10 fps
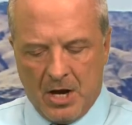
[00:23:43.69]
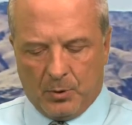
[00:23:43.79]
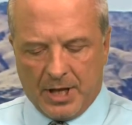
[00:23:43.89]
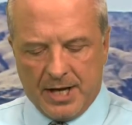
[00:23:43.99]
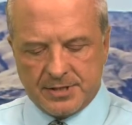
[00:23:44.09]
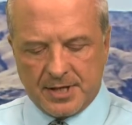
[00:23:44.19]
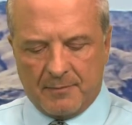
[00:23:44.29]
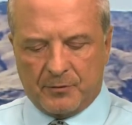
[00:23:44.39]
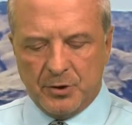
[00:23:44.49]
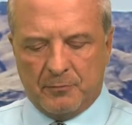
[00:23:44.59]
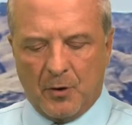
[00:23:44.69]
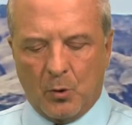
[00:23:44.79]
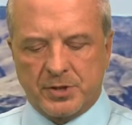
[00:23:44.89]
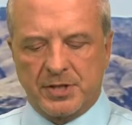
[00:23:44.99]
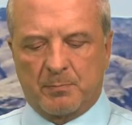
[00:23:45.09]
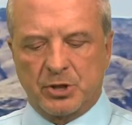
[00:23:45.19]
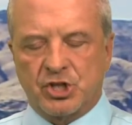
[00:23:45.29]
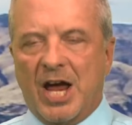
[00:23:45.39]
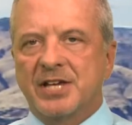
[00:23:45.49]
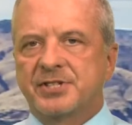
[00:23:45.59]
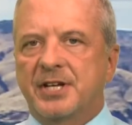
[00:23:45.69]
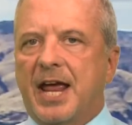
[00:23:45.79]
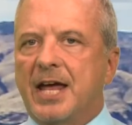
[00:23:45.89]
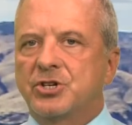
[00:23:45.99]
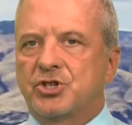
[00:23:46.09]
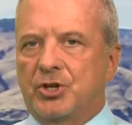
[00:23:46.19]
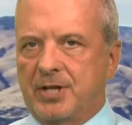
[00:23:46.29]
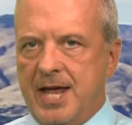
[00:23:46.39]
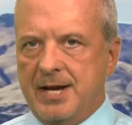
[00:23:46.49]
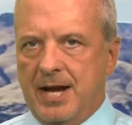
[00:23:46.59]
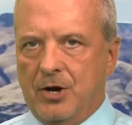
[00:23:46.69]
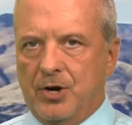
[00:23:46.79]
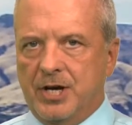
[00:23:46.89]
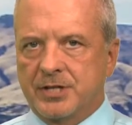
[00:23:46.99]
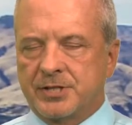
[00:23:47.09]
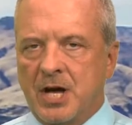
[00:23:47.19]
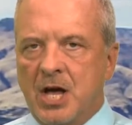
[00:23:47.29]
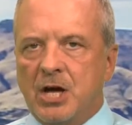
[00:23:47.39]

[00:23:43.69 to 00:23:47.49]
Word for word: Well, a heads up for you folks in the Peshastin and Chelan areas.